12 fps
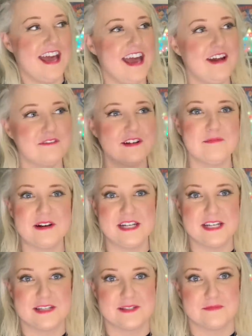
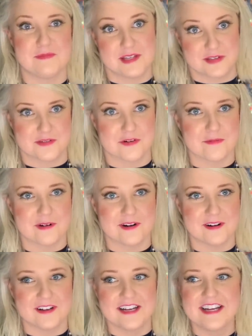Everybody is
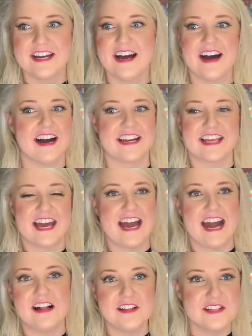miserable. Like
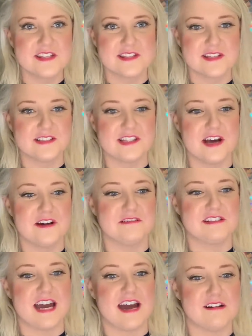Alice is alone
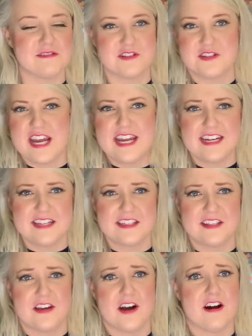now. Shane and
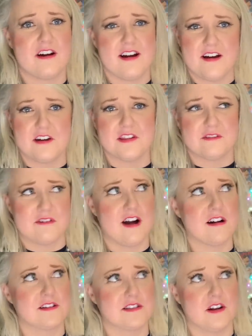Quiara on the
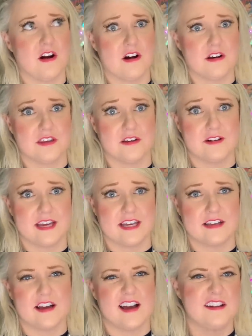rocks and
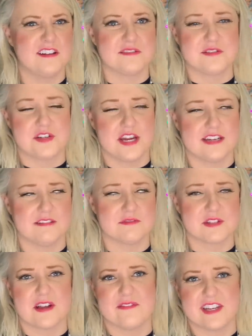arguing. I know Shane
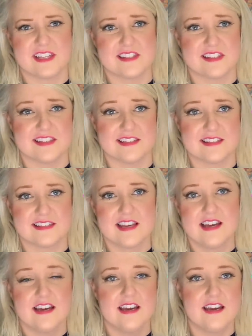was coming into this
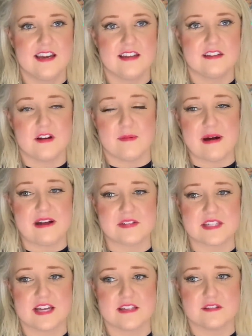about
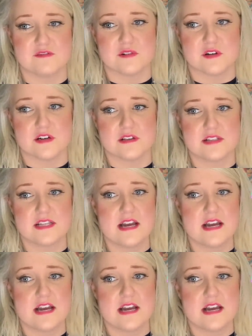to get divorced.